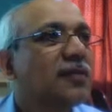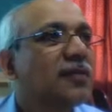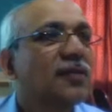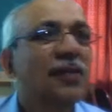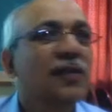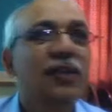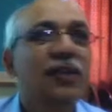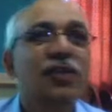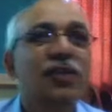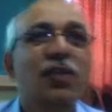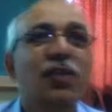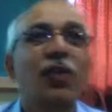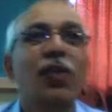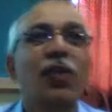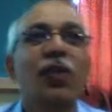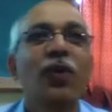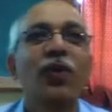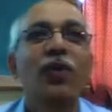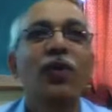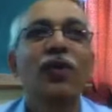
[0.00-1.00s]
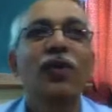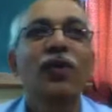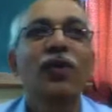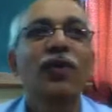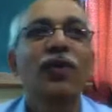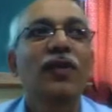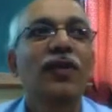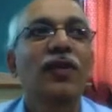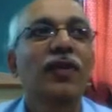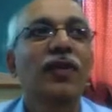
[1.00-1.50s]
Yes or no?
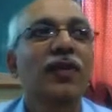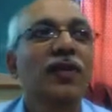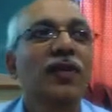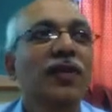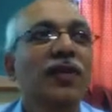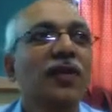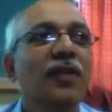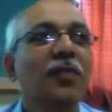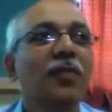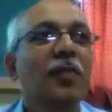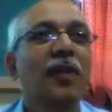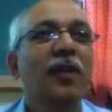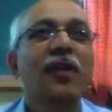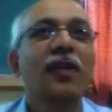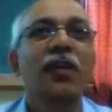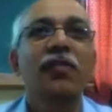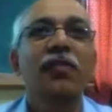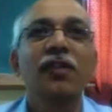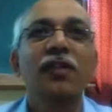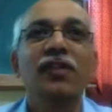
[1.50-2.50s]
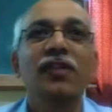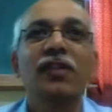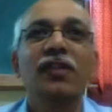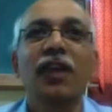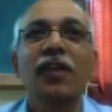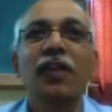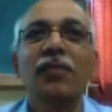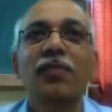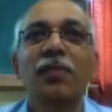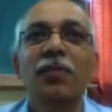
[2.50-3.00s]
Pen drive, does it
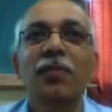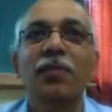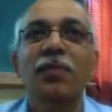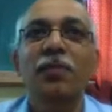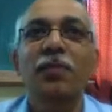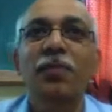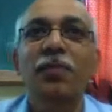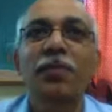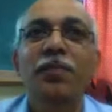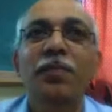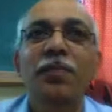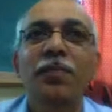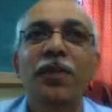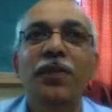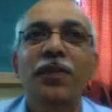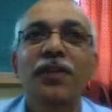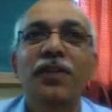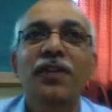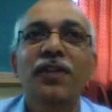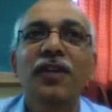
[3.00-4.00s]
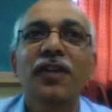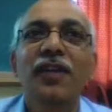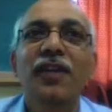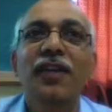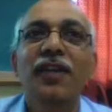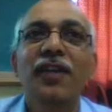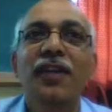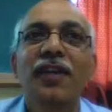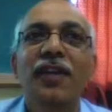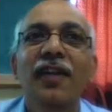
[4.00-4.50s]
have processor?
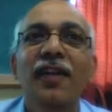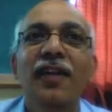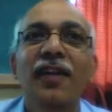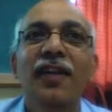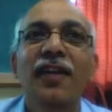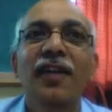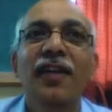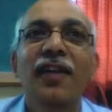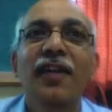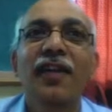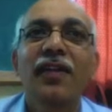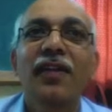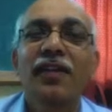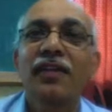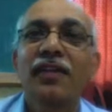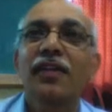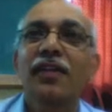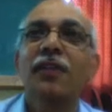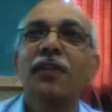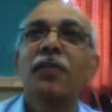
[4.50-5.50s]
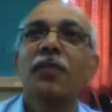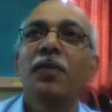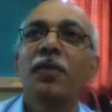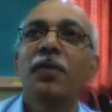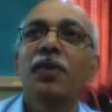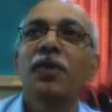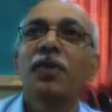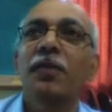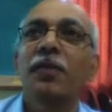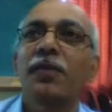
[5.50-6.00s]
Does it have
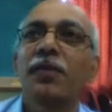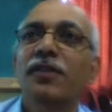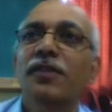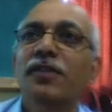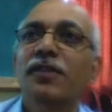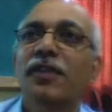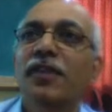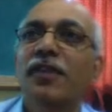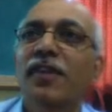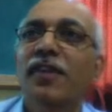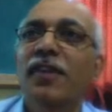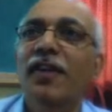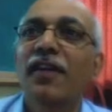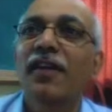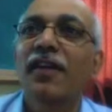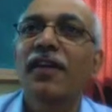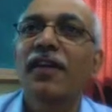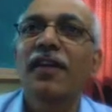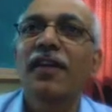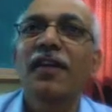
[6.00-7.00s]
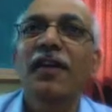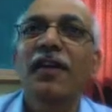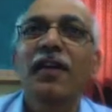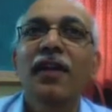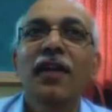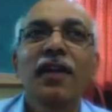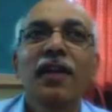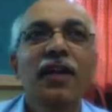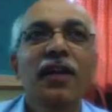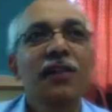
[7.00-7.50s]
memory or processor?
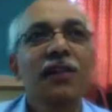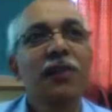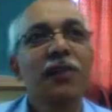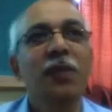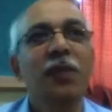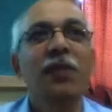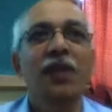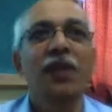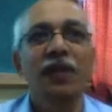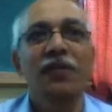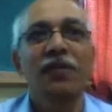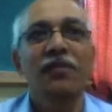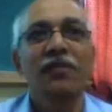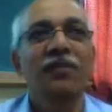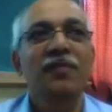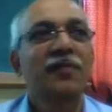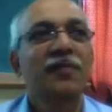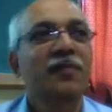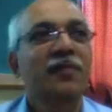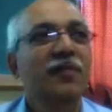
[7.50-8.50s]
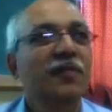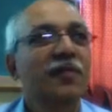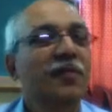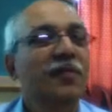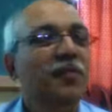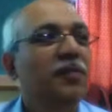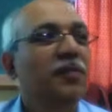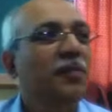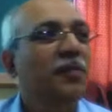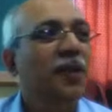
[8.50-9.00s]
It has memory,
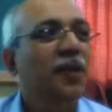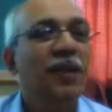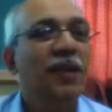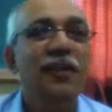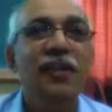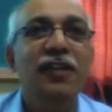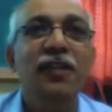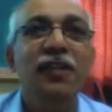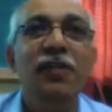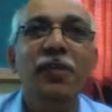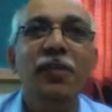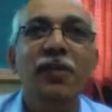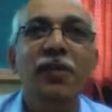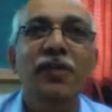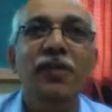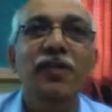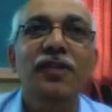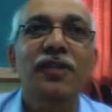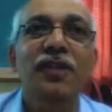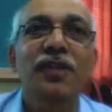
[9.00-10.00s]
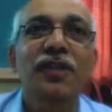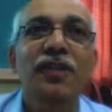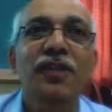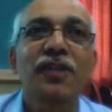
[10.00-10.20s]
but does it have a processor?